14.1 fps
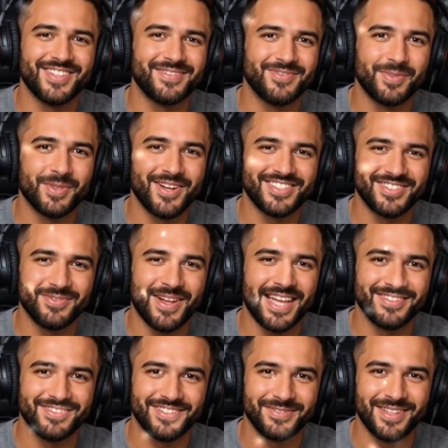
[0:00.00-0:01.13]
rewards you while
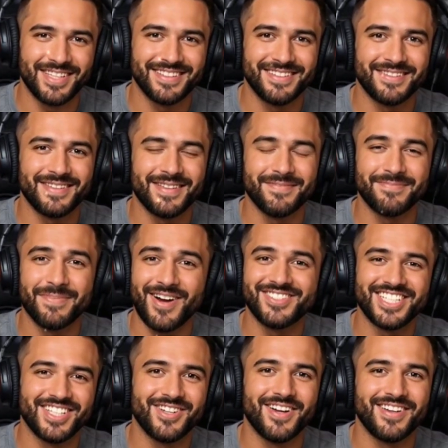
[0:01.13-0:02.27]
you do it. Most
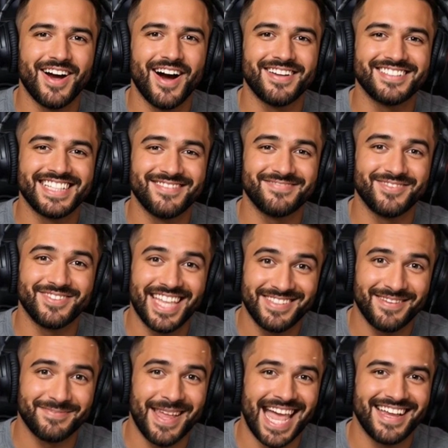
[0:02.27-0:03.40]
secured cards give you
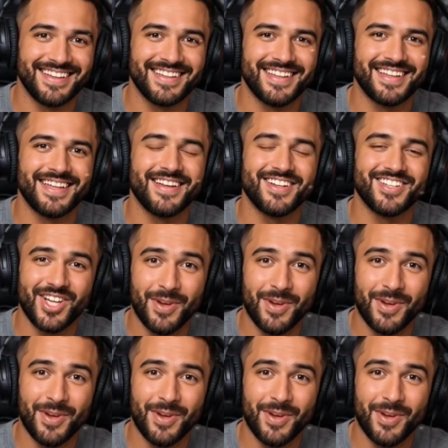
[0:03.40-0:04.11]
nothing back. No